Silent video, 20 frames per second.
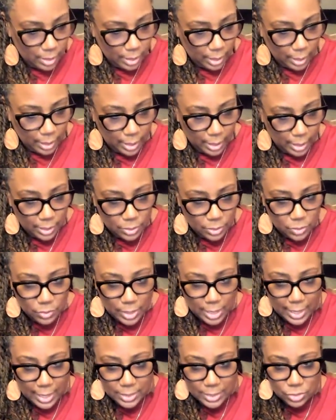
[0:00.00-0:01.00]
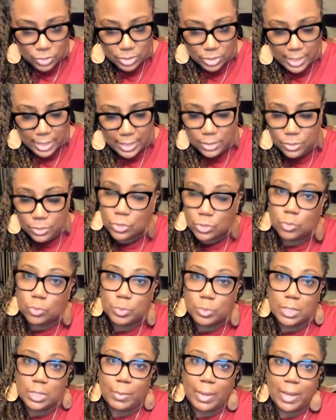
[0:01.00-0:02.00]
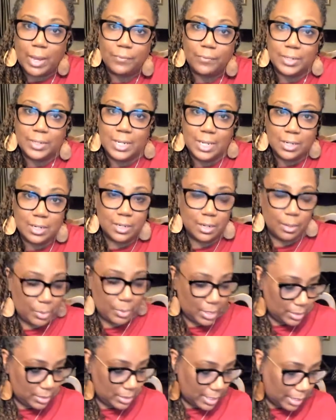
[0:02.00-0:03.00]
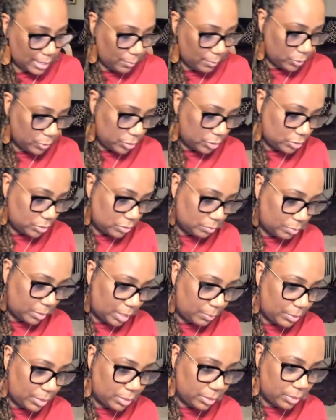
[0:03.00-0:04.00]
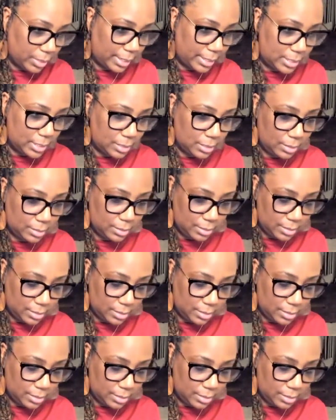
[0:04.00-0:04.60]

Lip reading: And you can just kind of scoop some out and heat it up at a time, which might be a good idea.